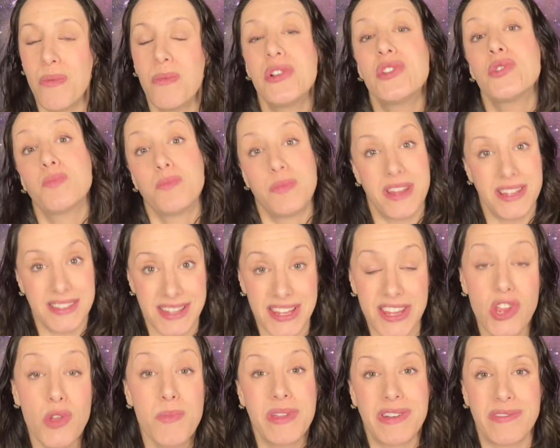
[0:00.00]
which is the
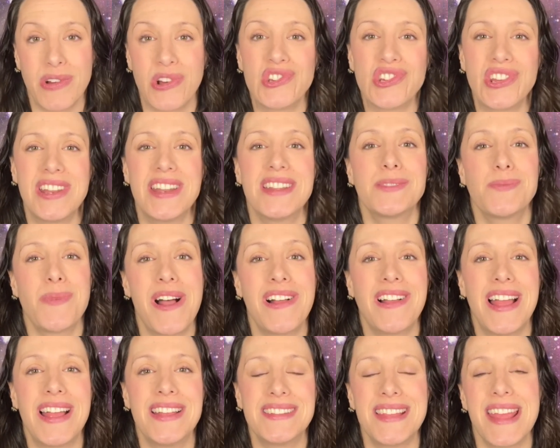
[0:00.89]
human version, as
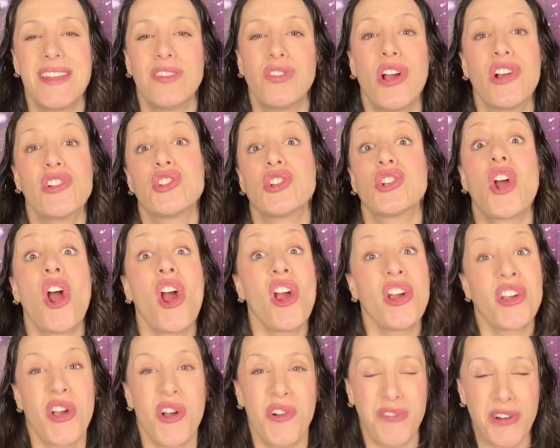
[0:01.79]
well as a larger
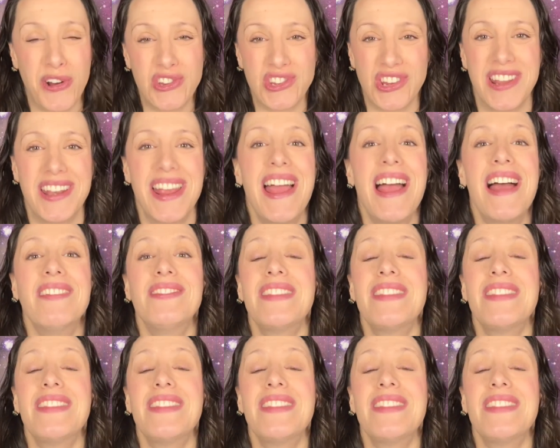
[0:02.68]
cargo version,